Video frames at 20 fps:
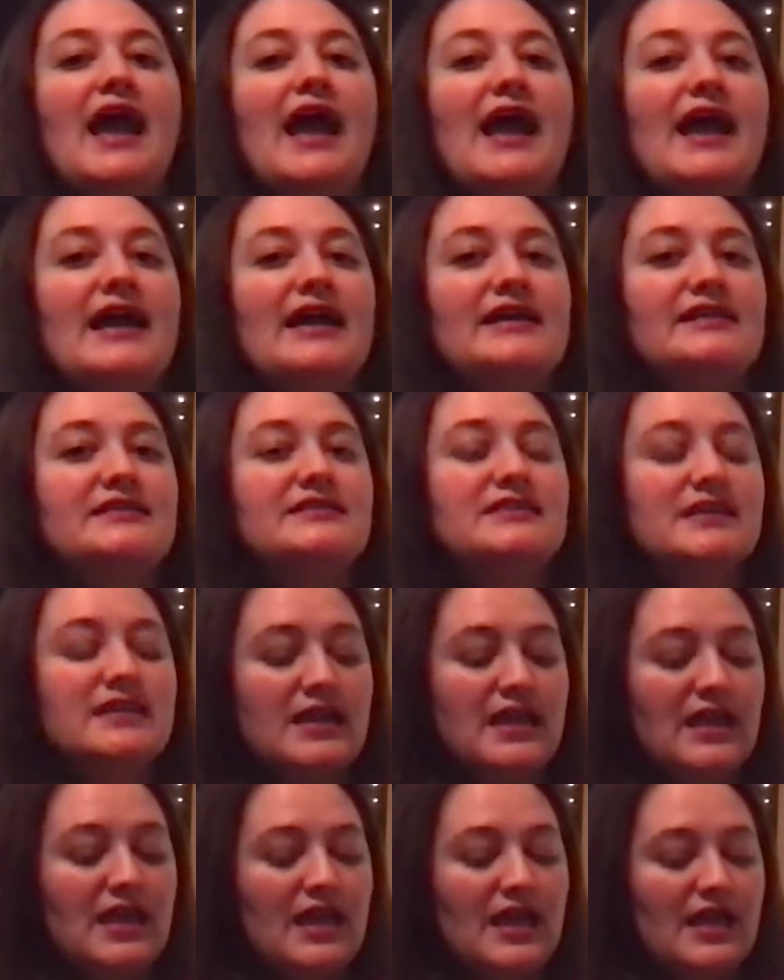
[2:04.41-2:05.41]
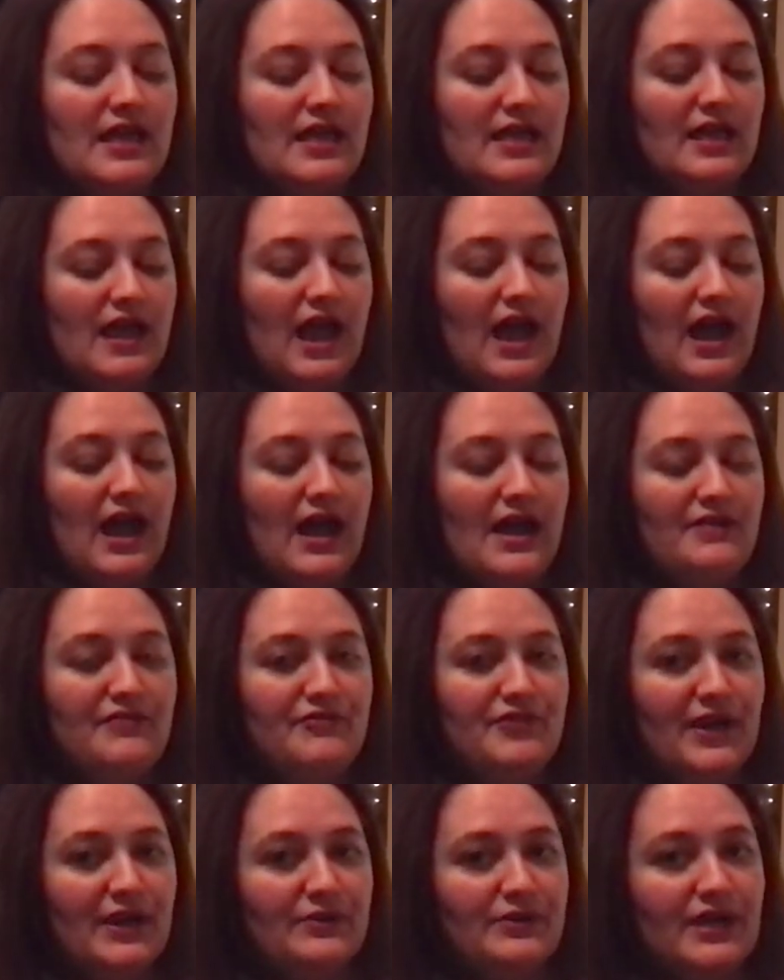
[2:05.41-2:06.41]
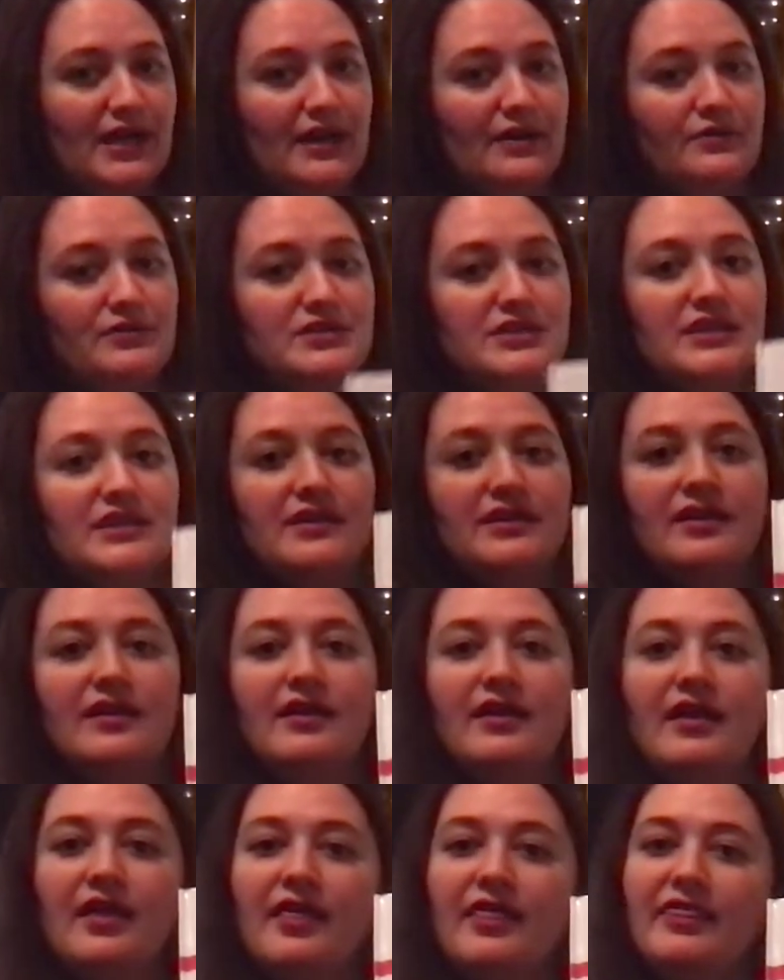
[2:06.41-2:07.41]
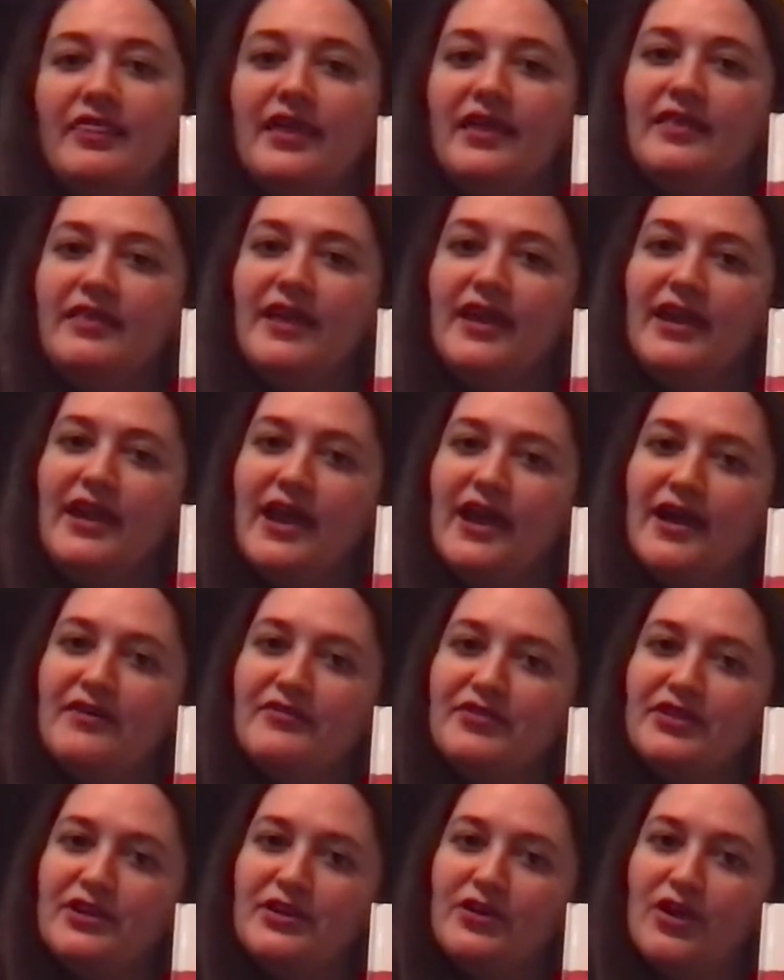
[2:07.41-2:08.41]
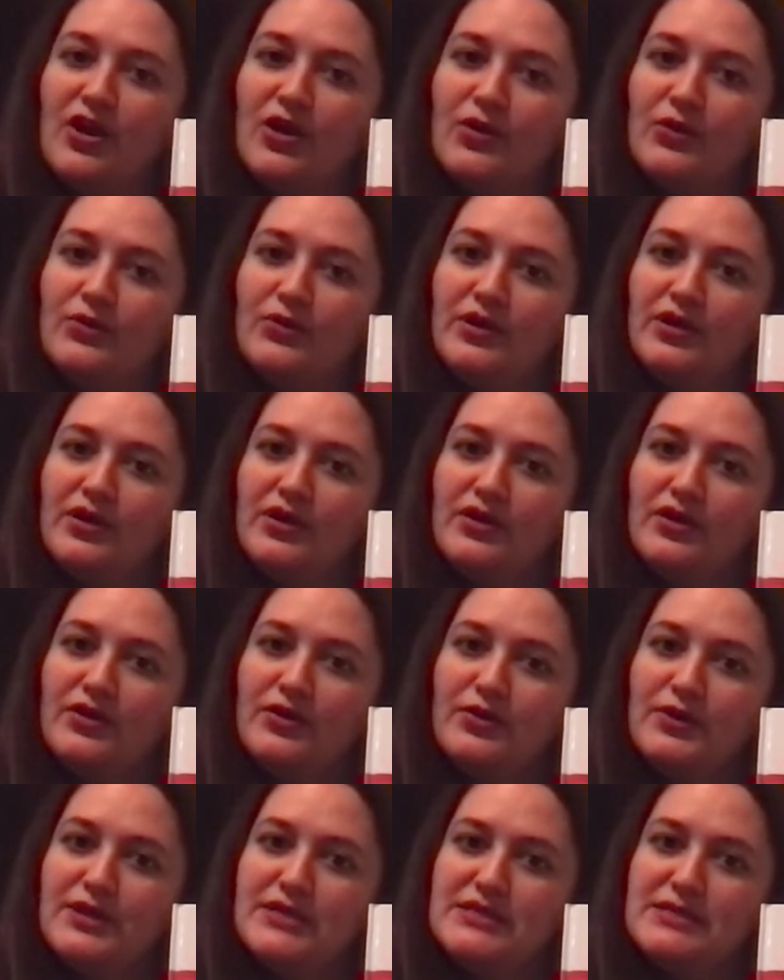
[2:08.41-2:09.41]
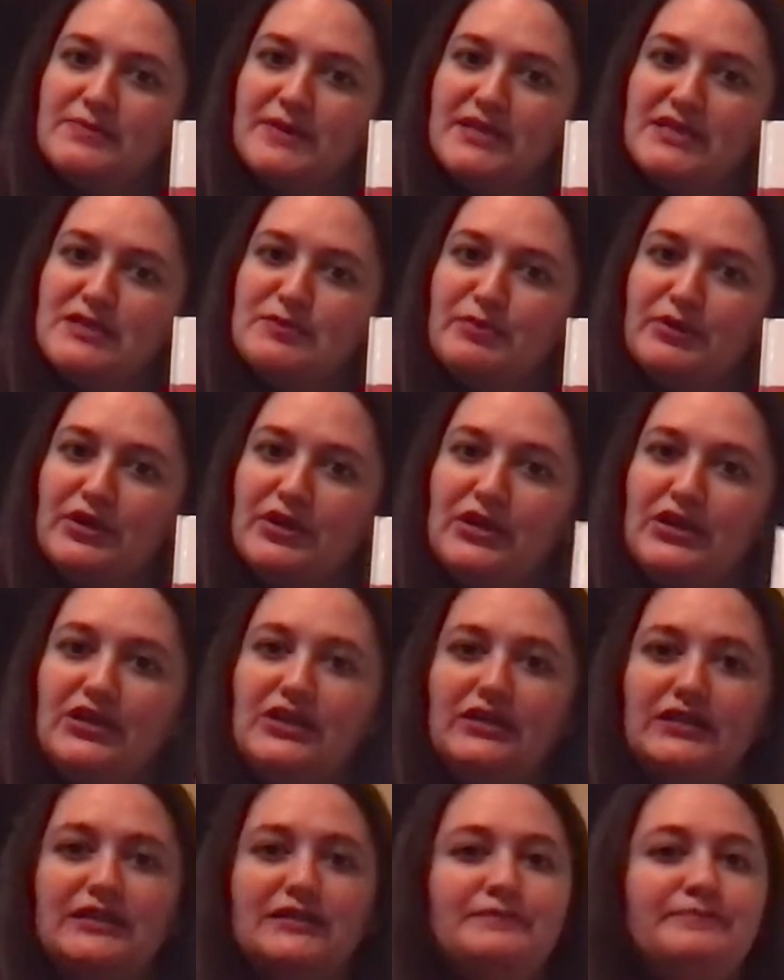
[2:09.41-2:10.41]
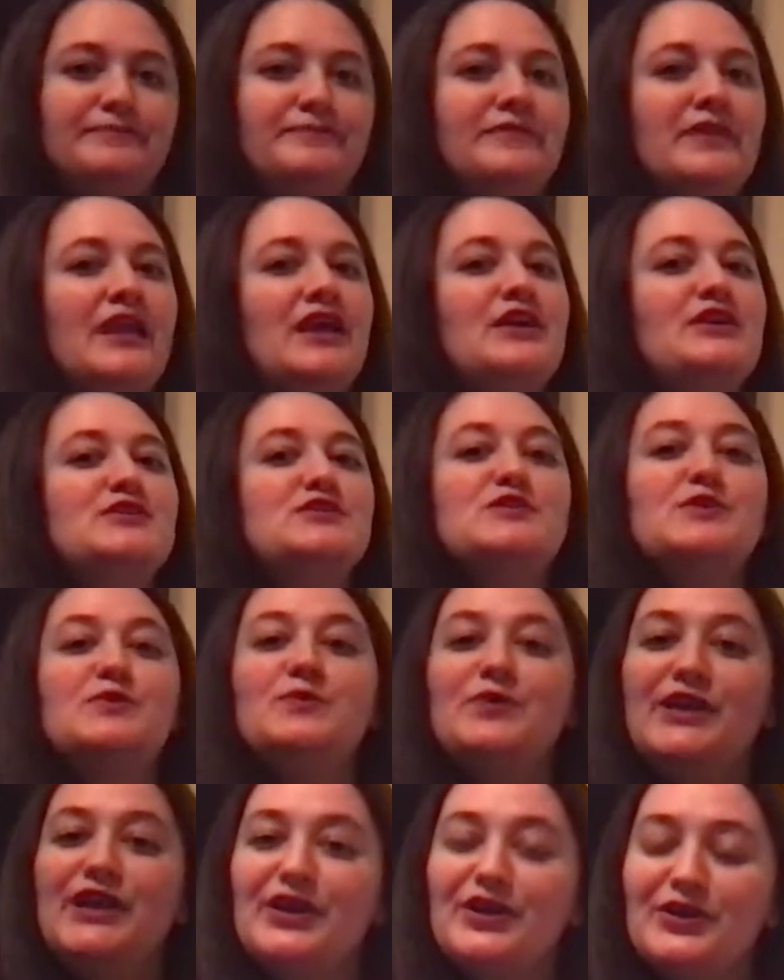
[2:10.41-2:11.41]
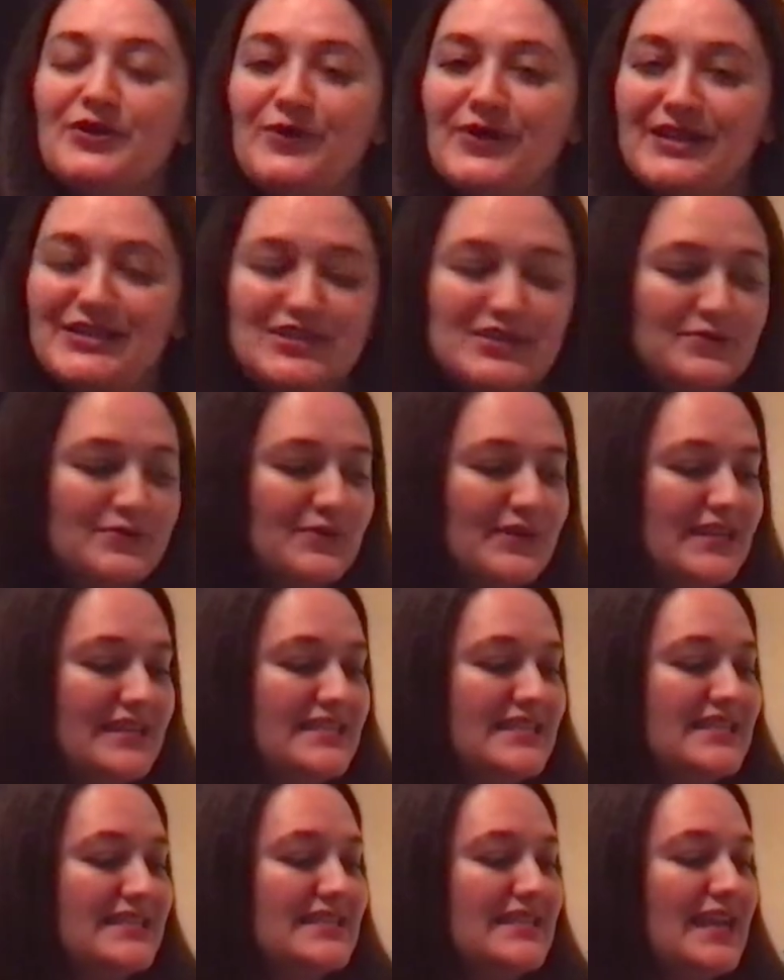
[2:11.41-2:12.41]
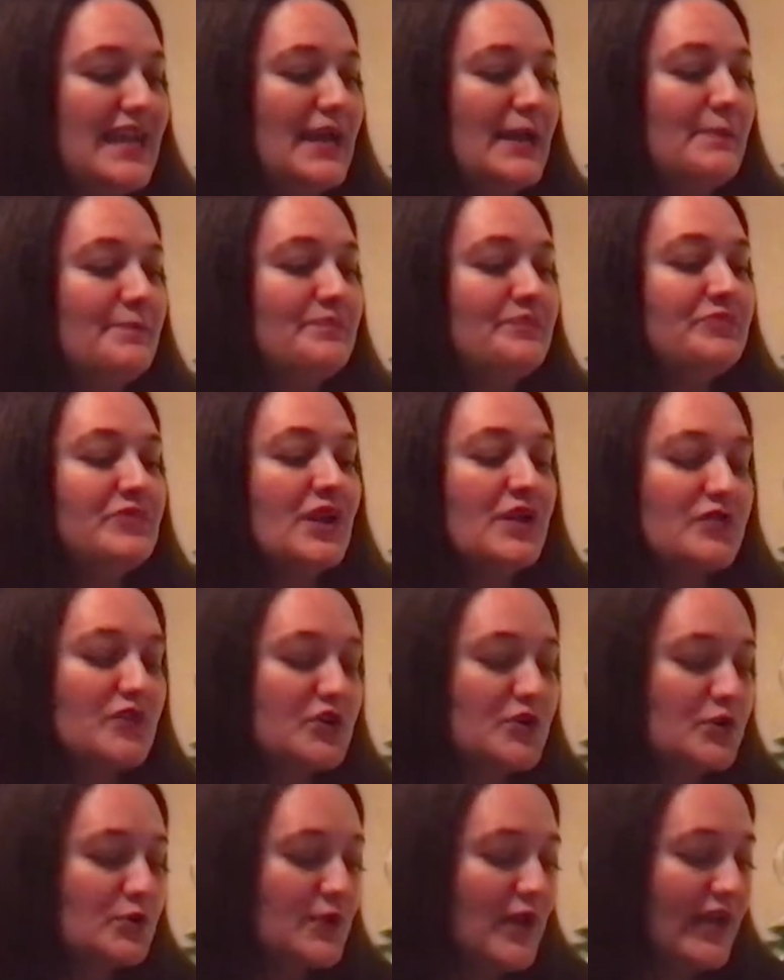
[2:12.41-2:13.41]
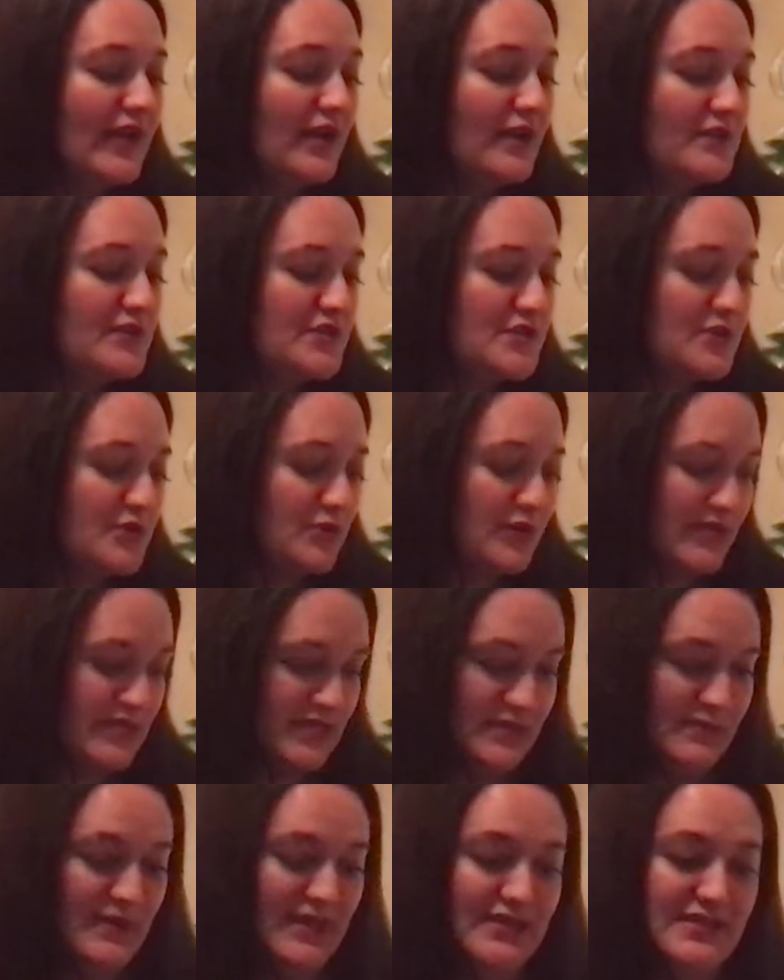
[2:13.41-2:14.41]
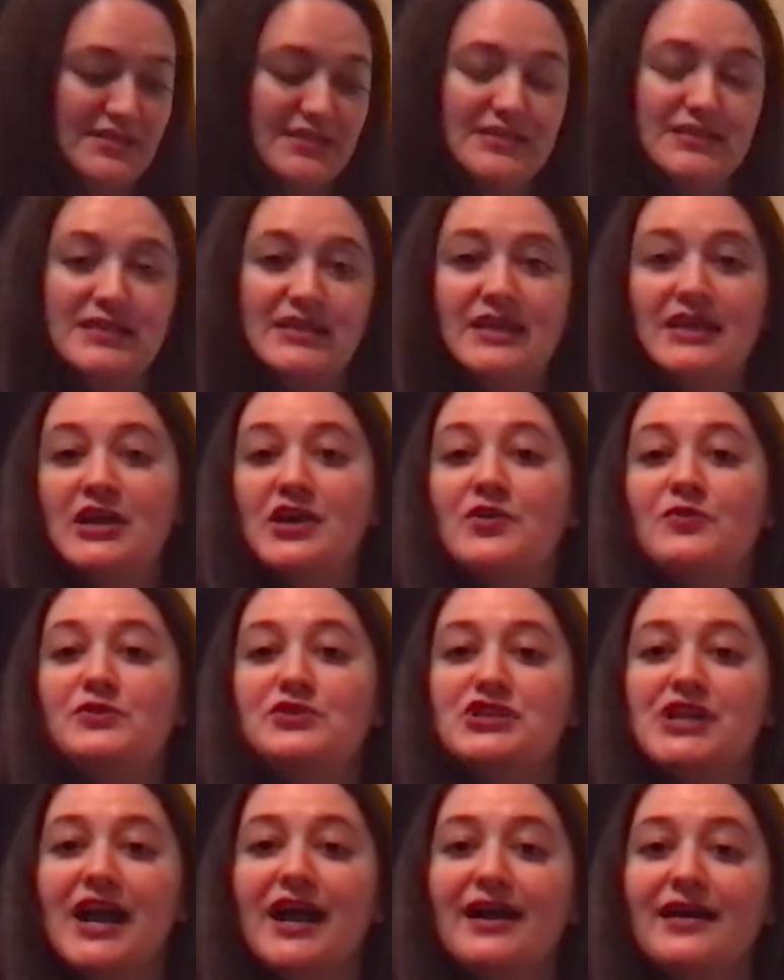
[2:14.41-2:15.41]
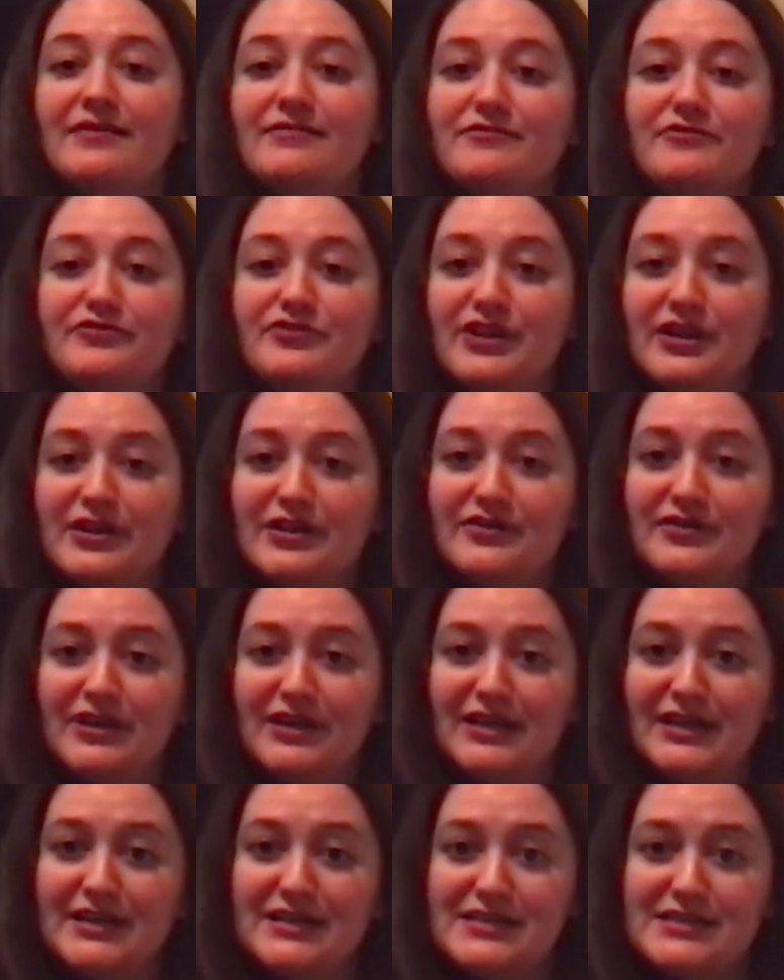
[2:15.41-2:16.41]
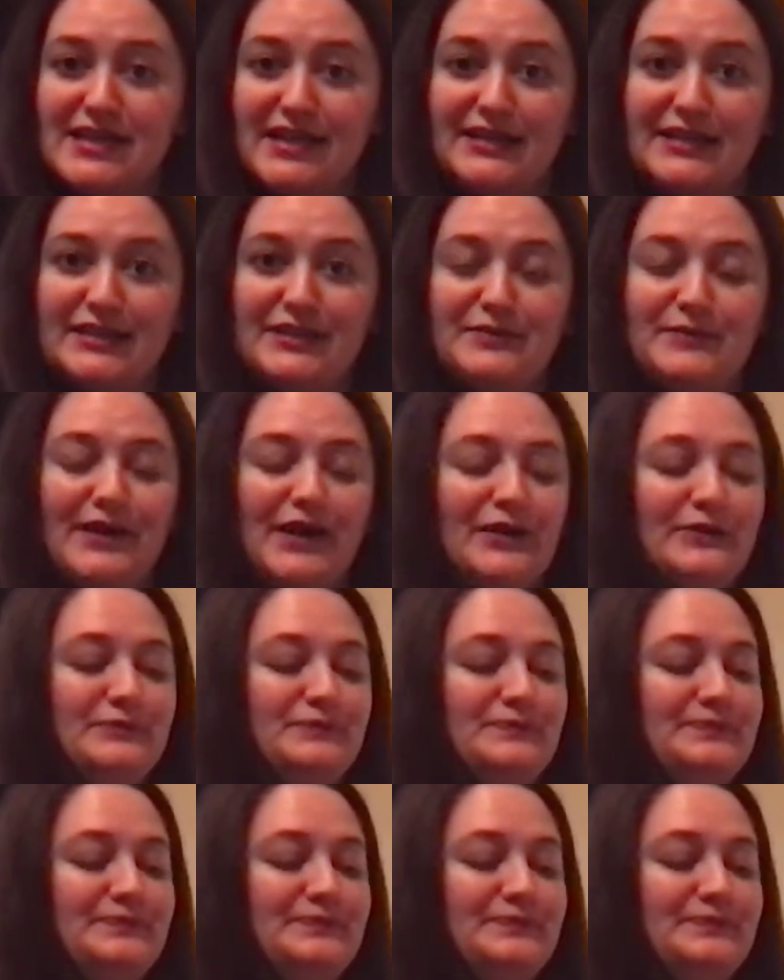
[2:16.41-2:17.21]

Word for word: And I found out that they have their own Christmas book. So we are going to read today The Crayons Christmas, which I'm very, very excited about.